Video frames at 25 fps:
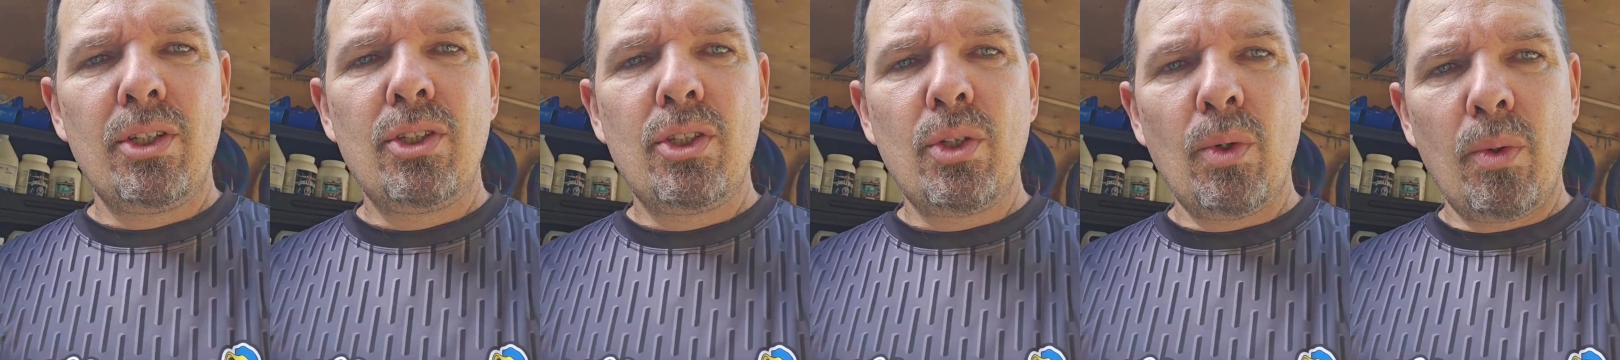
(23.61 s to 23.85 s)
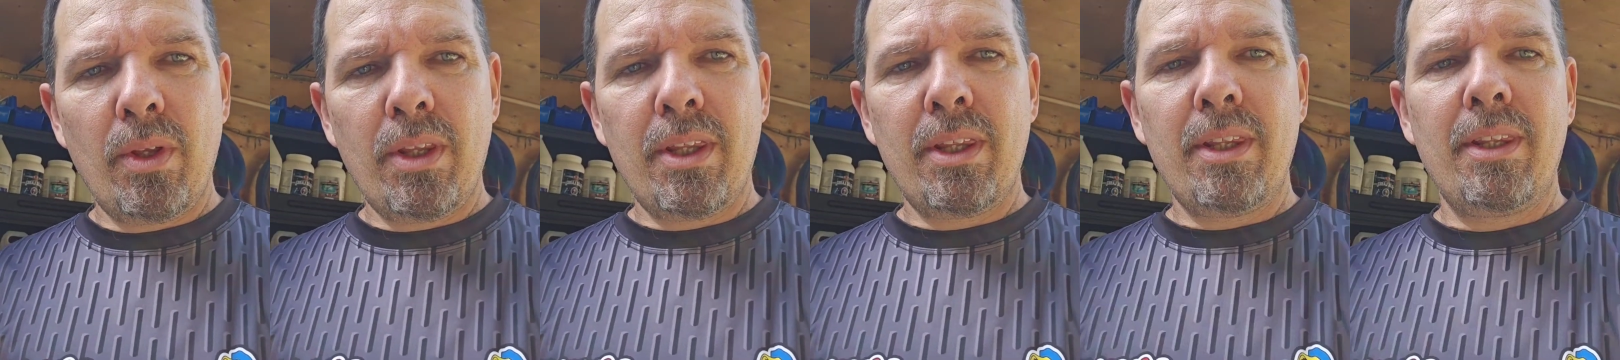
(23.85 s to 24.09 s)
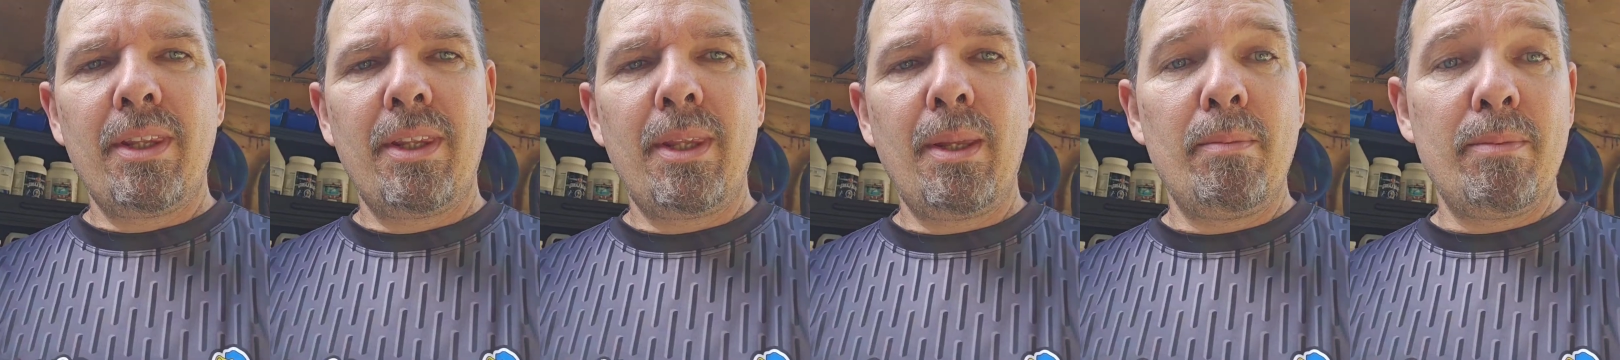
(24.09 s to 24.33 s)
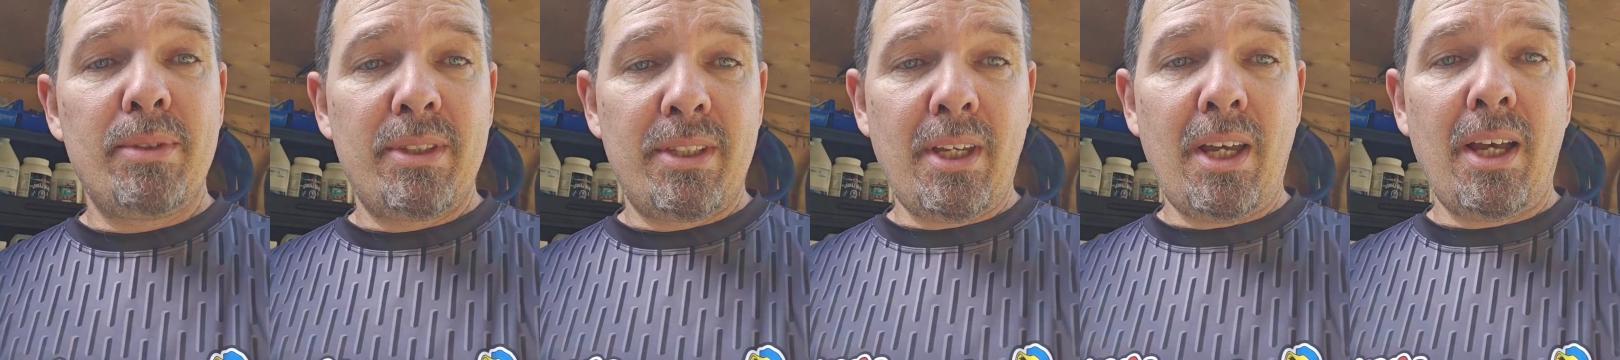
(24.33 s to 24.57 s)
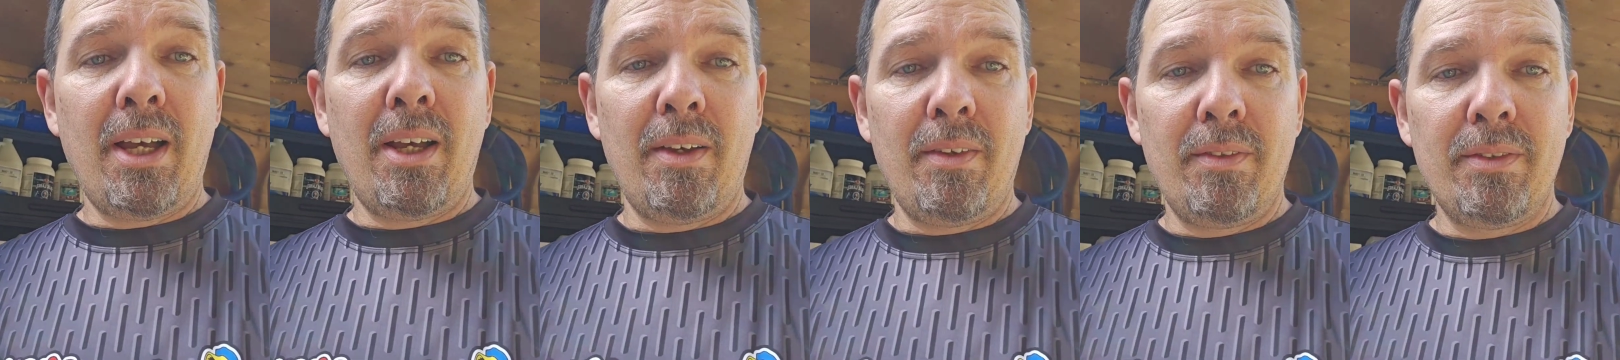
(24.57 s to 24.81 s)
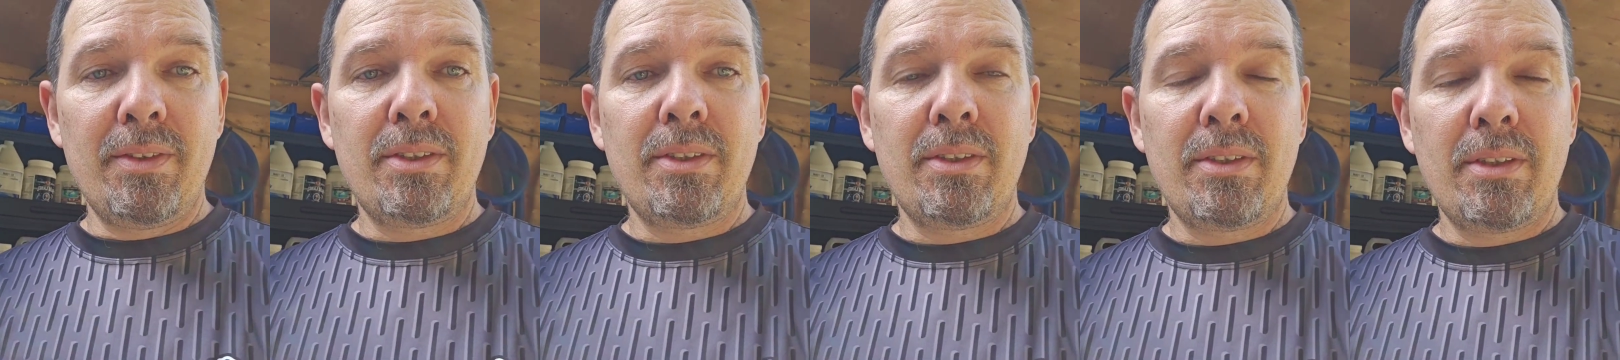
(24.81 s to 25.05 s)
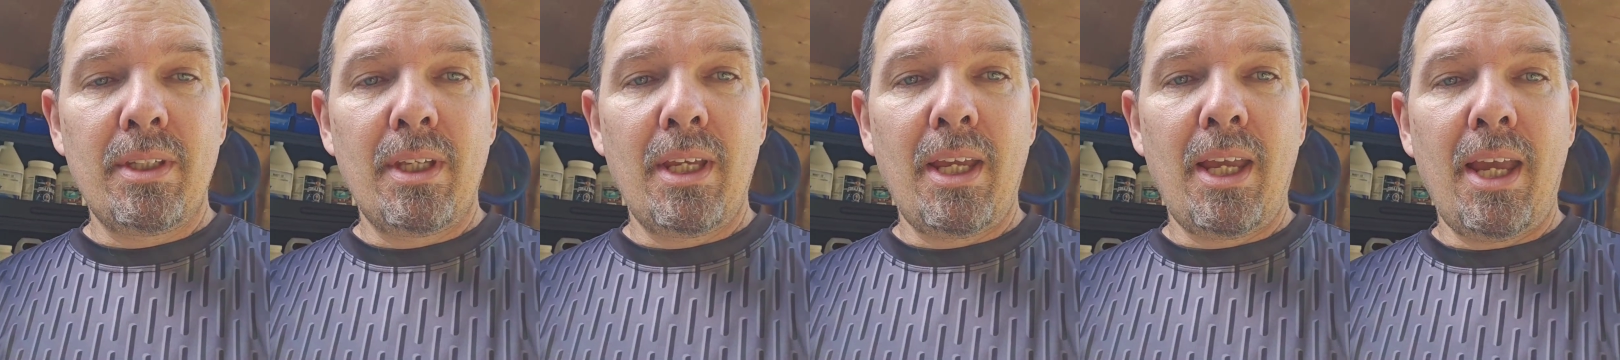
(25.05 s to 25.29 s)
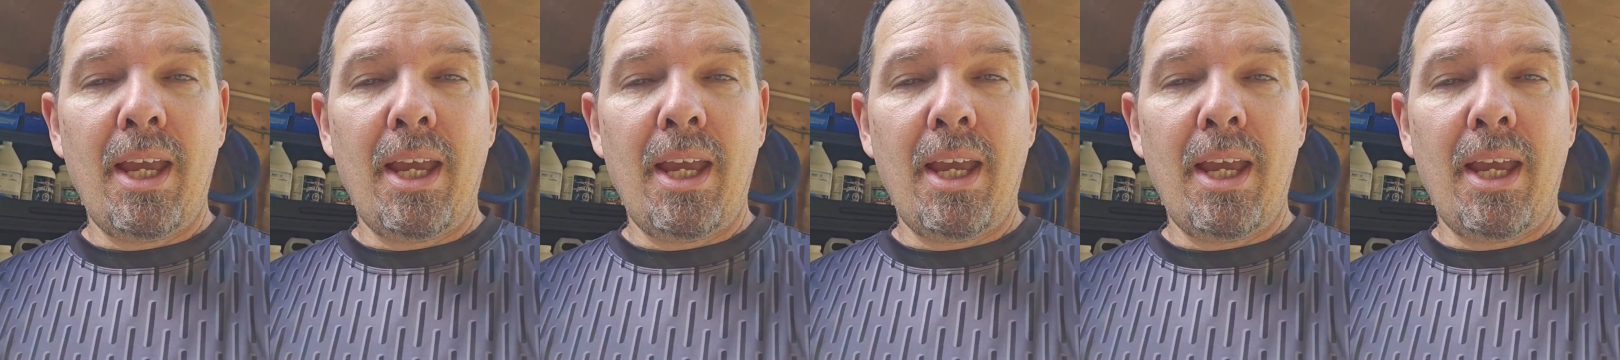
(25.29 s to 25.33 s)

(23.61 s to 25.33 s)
do it themselves,